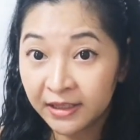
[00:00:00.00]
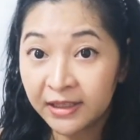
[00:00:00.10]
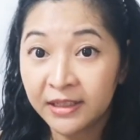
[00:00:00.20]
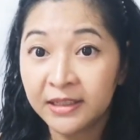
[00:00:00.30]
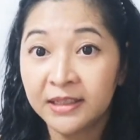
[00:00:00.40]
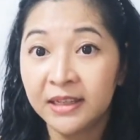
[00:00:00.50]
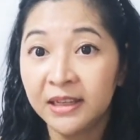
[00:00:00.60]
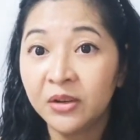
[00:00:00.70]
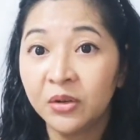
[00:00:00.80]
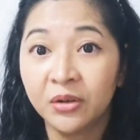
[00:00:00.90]

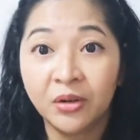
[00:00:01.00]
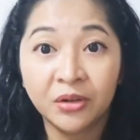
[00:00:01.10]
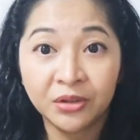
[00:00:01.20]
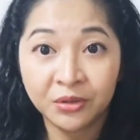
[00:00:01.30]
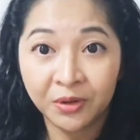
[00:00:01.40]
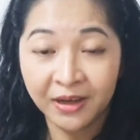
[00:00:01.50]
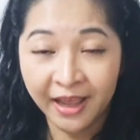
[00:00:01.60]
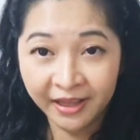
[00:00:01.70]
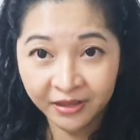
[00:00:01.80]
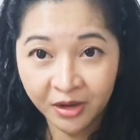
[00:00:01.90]
EDT or Eau de
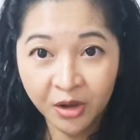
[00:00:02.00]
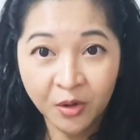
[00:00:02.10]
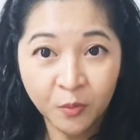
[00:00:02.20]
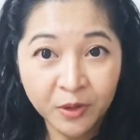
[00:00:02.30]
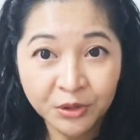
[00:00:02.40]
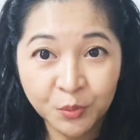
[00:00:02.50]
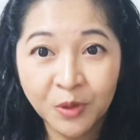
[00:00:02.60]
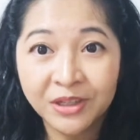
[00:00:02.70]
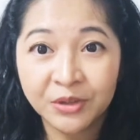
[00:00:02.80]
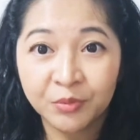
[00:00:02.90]
Toilette, which
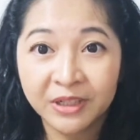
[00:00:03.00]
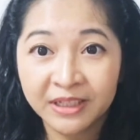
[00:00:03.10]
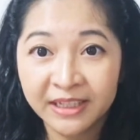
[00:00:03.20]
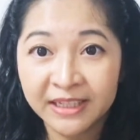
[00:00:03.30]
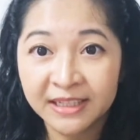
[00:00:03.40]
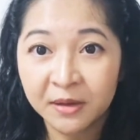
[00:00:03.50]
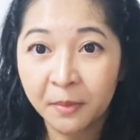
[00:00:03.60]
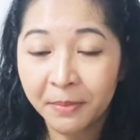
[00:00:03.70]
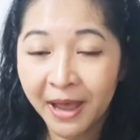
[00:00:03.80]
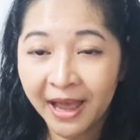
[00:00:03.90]
was released
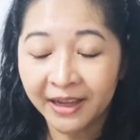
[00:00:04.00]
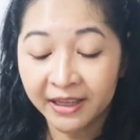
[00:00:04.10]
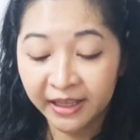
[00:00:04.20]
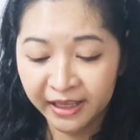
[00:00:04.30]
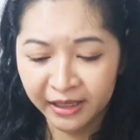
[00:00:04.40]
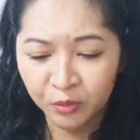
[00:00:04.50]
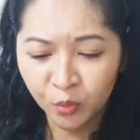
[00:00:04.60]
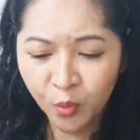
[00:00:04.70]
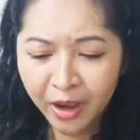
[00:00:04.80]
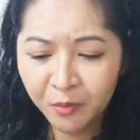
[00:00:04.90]
back
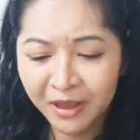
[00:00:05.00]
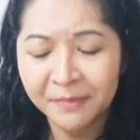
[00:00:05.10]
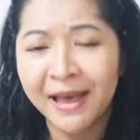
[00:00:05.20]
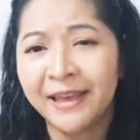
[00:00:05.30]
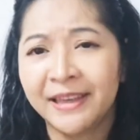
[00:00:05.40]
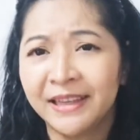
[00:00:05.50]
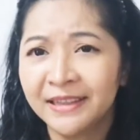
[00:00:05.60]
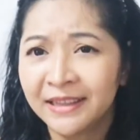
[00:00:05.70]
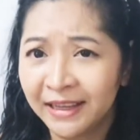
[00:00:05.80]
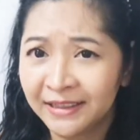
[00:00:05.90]
in way back
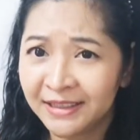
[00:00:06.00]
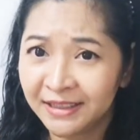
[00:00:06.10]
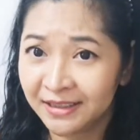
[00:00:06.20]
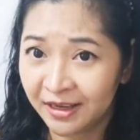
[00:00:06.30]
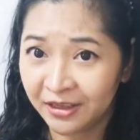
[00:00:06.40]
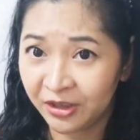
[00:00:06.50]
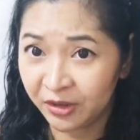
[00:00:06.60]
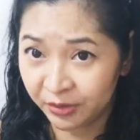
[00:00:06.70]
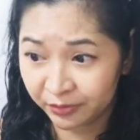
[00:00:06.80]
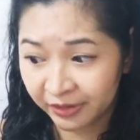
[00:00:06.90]
in
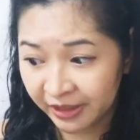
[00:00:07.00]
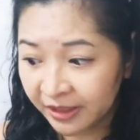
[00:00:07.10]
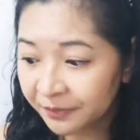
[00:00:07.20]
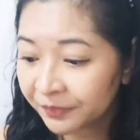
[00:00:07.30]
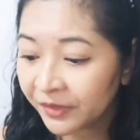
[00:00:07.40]
1993.